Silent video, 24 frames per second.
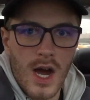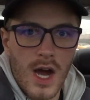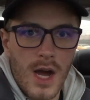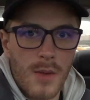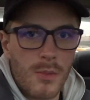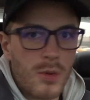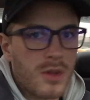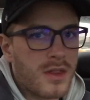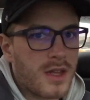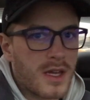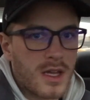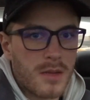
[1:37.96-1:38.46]

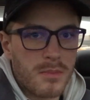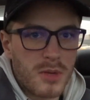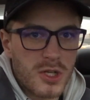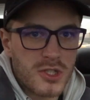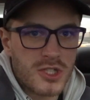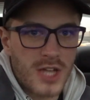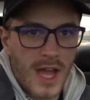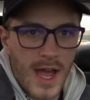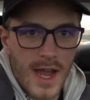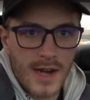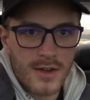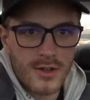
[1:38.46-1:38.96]
with like a
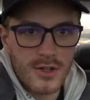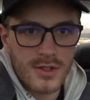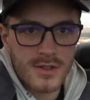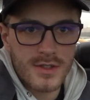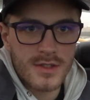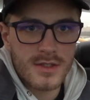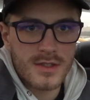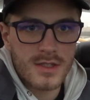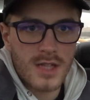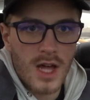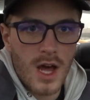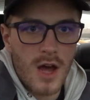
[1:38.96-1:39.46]
bunch of actors
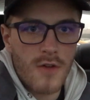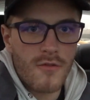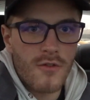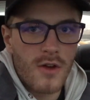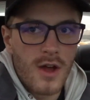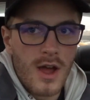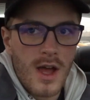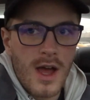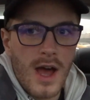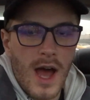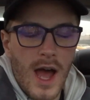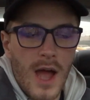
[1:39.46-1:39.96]
and stuff,
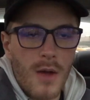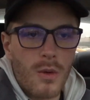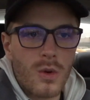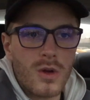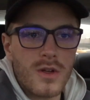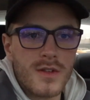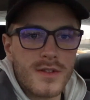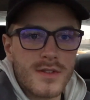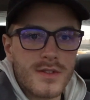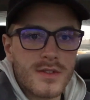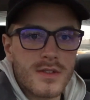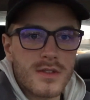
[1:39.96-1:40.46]
I
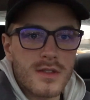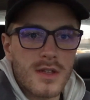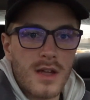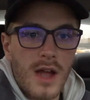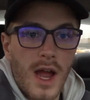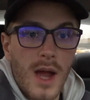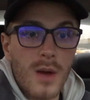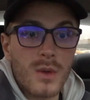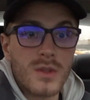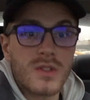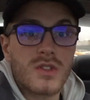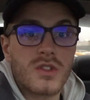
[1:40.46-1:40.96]
was
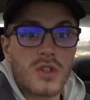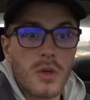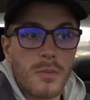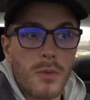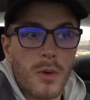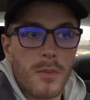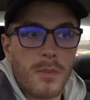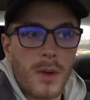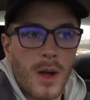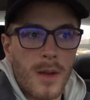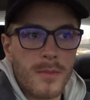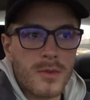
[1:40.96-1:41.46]

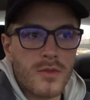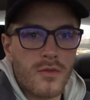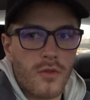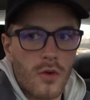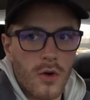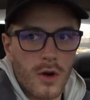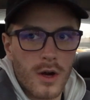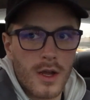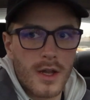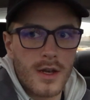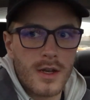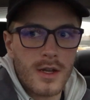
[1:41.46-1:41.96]
super pumped
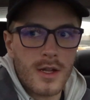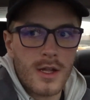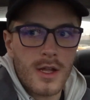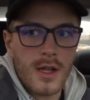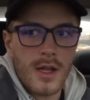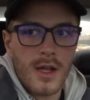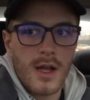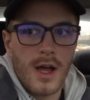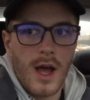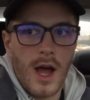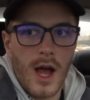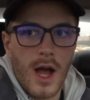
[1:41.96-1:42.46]
for it.
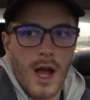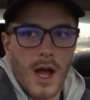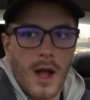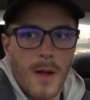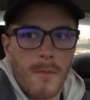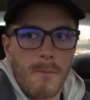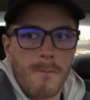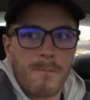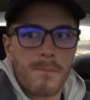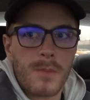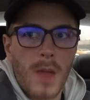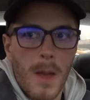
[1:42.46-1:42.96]

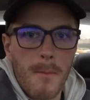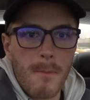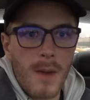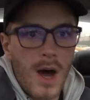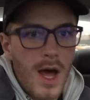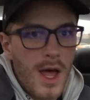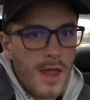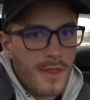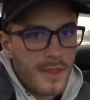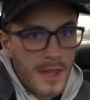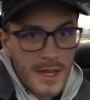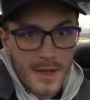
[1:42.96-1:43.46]

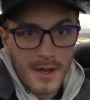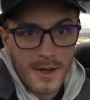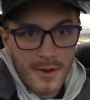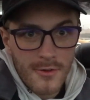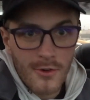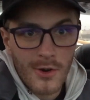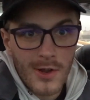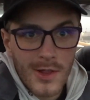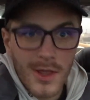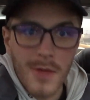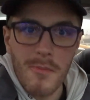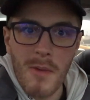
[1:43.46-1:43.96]
But they
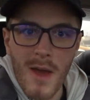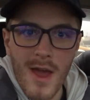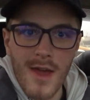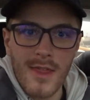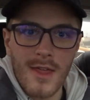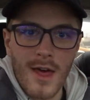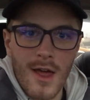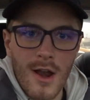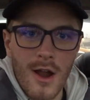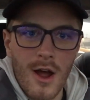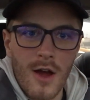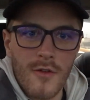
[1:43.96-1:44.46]
didn't really pay
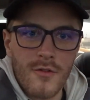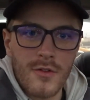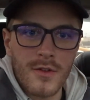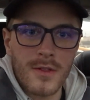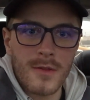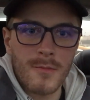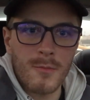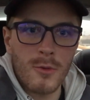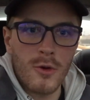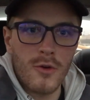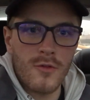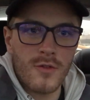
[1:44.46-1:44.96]
that off
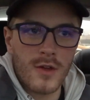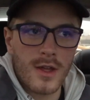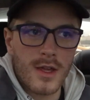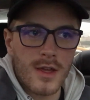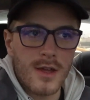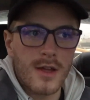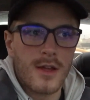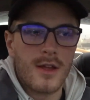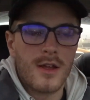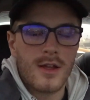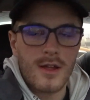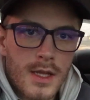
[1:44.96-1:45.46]
in the
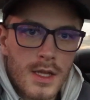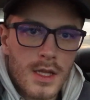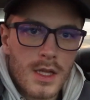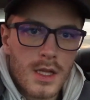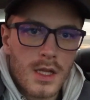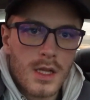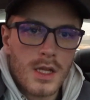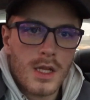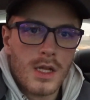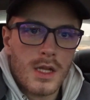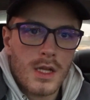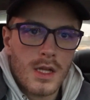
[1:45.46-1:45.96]
movie.
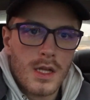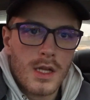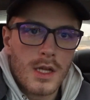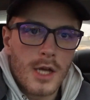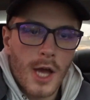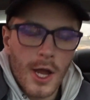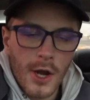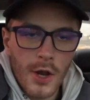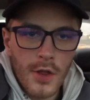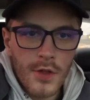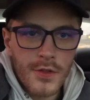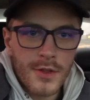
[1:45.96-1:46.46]

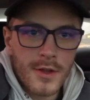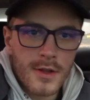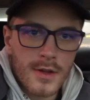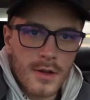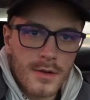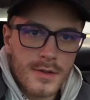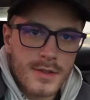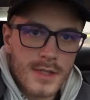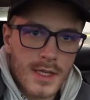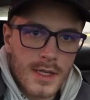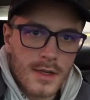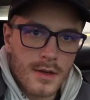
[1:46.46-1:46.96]
Another thing
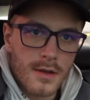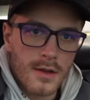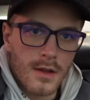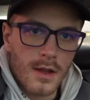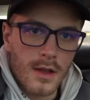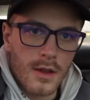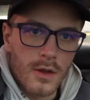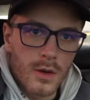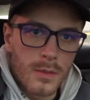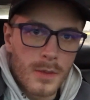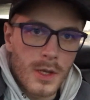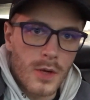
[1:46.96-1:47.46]
that was like
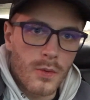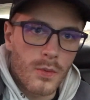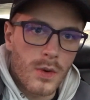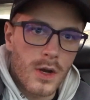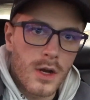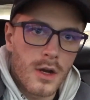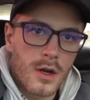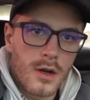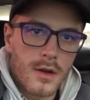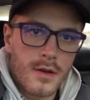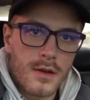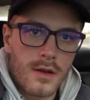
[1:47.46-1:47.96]
a little bit
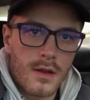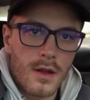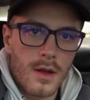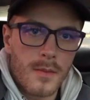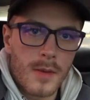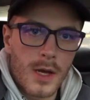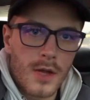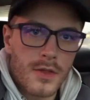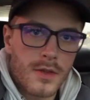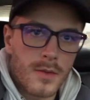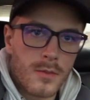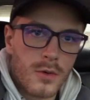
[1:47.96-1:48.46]
weird
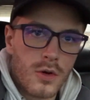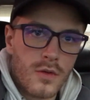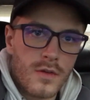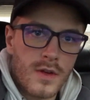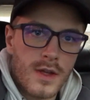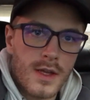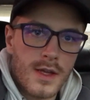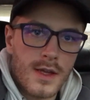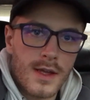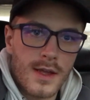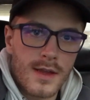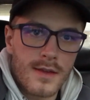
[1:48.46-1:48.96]
about the
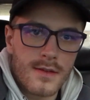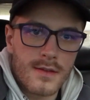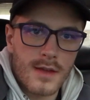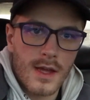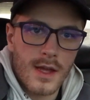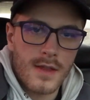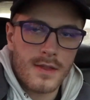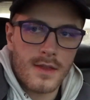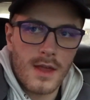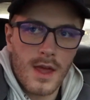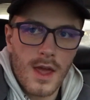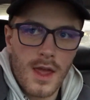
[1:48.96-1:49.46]
movie is
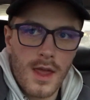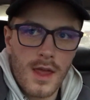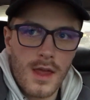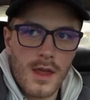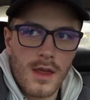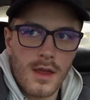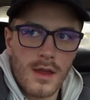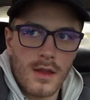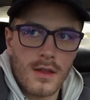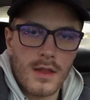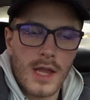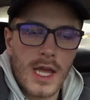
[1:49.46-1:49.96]
that
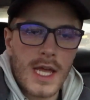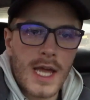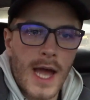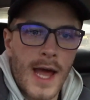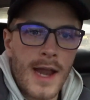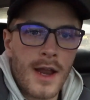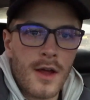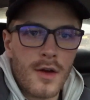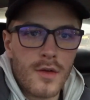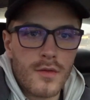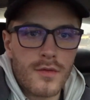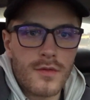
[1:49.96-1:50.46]
they
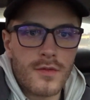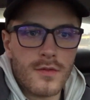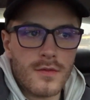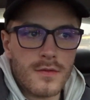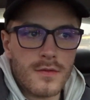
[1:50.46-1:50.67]
kind of